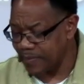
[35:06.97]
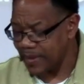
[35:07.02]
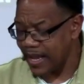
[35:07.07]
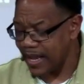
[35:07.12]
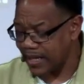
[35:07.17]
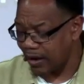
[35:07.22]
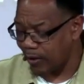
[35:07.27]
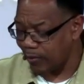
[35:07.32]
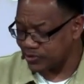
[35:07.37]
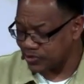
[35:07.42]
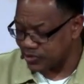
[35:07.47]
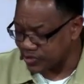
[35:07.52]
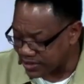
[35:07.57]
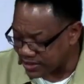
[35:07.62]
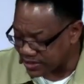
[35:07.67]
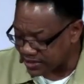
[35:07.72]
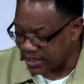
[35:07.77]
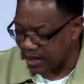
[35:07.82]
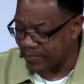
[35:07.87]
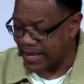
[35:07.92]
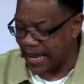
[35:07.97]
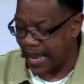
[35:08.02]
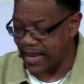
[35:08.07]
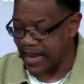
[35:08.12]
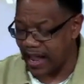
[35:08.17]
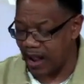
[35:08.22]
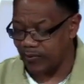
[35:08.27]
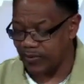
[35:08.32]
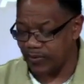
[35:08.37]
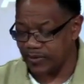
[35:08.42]
and I want you just to come and hang out
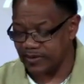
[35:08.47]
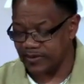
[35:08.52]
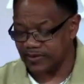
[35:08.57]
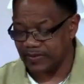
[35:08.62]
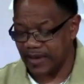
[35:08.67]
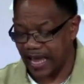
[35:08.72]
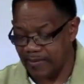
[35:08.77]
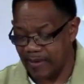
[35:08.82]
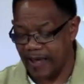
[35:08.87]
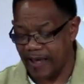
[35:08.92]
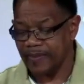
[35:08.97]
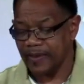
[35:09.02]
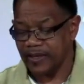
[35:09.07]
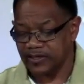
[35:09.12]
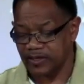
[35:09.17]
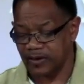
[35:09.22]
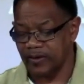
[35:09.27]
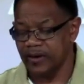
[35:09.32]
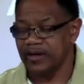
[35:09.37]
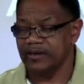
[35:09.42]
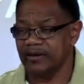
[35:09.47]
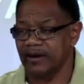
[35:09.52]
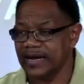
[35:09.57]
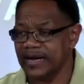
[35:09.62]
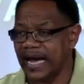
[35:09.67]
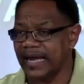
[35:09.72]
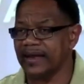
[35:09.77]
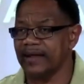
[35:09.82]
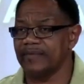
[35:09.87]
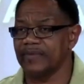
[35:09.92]
with us. Amen. So y'all got
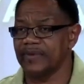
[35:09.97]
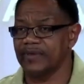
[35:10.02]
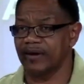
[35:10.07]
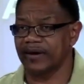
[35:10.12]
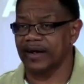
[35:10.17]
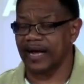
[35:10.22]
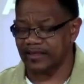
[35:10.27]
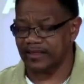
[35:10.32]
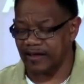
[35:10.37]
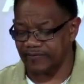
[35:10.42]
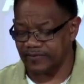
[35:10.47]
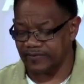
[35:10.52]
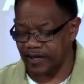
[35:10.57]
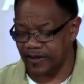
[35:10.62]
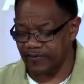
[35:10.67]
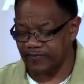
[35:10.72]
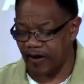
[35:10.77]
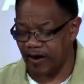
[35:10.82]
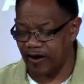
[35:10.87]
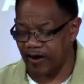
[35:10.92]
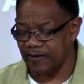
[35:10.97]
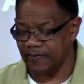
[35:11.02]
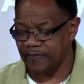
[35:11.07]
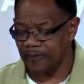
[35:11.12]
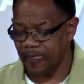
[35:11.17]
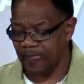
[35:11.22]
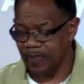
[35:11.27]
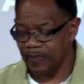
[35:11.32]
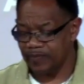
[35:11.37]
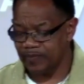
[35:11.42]
it? Y'all got that far?
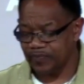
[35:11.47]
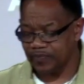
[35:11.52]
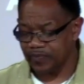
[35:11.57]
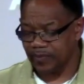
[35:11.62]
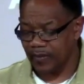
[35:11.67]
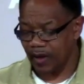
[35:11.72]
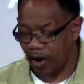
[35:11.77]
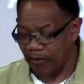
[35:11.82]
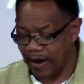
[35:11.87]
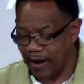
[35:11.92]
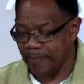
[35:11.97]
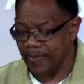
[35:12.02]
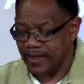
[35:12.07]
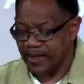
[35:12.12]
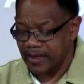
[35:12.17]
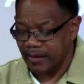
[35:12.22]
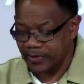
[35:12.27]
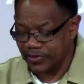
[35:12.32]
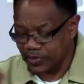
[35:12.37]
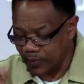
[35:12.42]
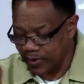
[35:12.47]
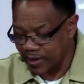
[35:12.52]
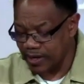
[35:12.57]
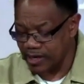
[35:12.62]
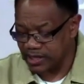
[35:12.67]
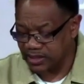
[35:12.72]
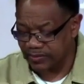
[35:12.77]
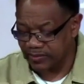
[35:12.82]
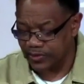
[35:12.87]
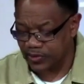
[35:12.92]
All right. Number three. Here's
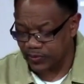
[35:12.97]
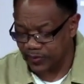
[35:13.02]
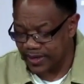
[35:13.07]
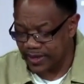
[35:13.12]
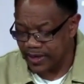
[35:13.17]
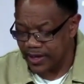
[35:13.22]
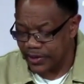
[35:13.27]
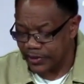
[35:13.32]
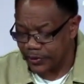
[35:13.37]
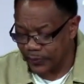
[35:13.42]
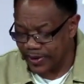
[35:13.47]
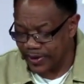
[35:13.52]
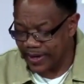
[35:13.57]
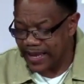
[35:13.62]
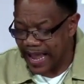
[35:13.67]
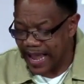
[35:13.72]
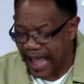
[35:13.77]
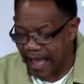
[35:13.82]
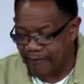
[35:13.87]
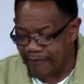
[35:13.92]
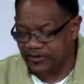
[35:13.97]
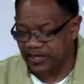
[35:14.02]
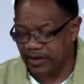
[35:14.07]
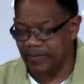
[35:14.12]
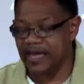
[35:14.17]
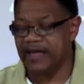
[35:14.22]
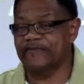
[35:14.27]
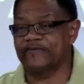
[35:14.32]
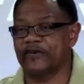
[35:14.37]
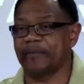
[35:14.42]
number three. Three, have some
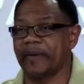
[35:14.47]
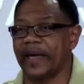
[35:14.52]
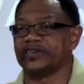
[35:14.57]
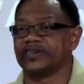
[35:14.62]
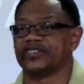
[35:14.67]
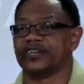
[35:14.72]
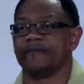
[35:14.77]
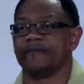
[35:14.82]
information.